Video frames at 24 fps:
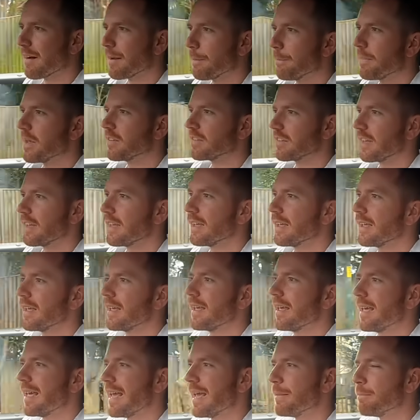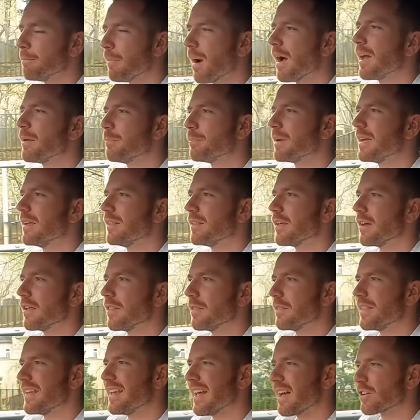very busy, it might be
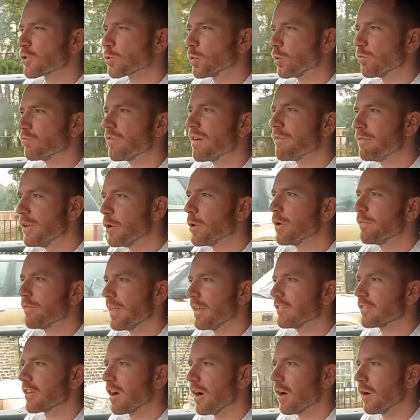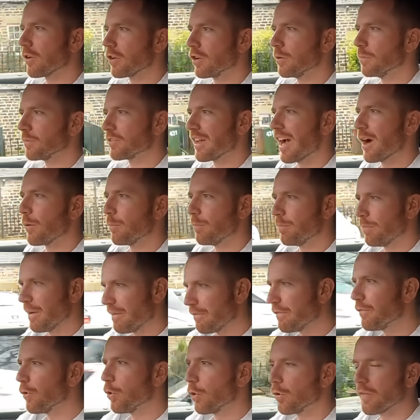that the actual review of this car comes out
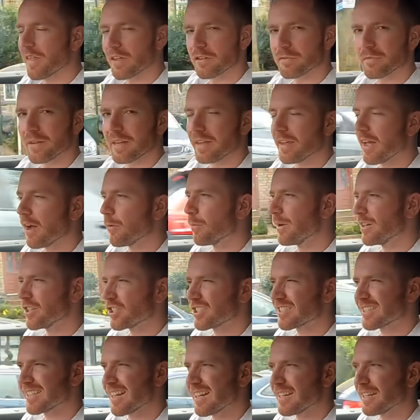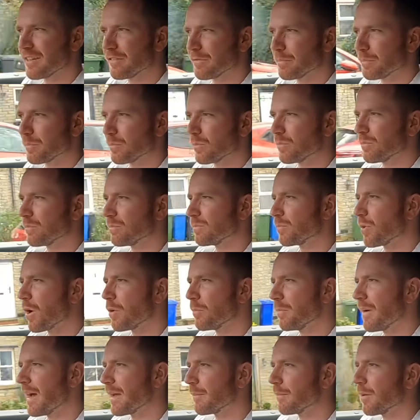before this video, which kind of
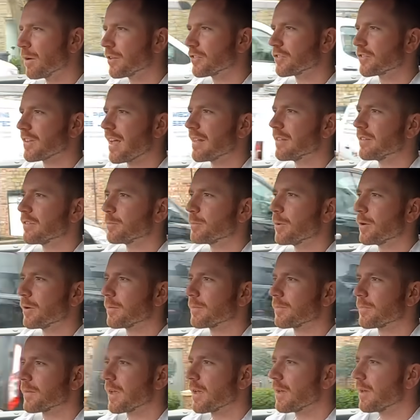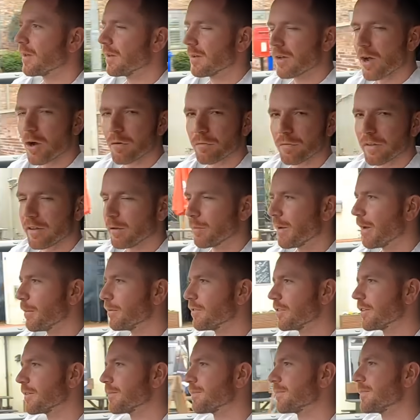won't make much sense, but hopefully you'll be
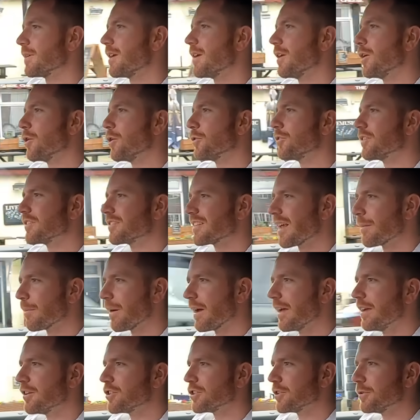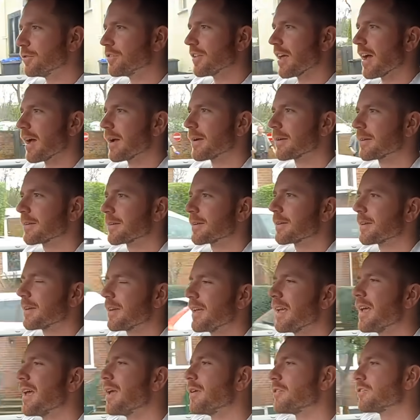able to understand my issues there.
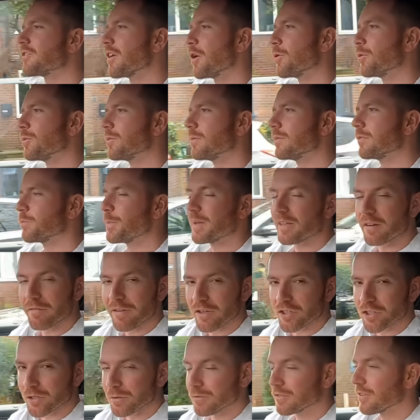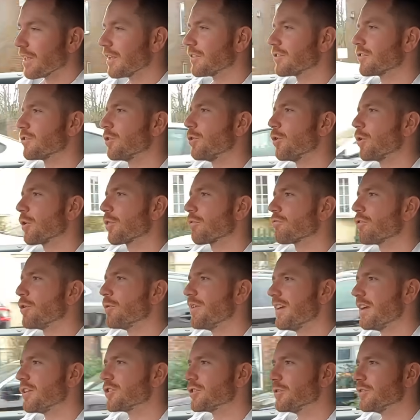So, speaking of issues, let's talk through
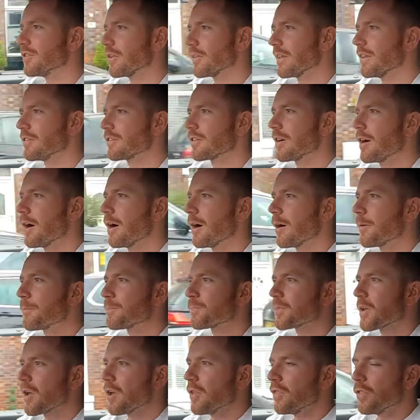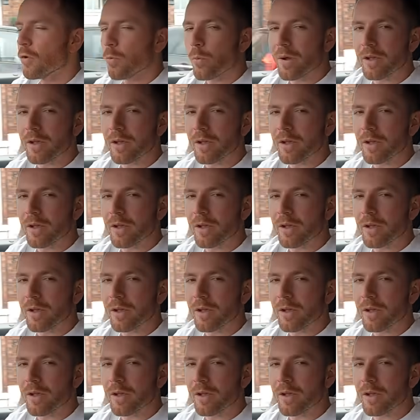the issues on this car. The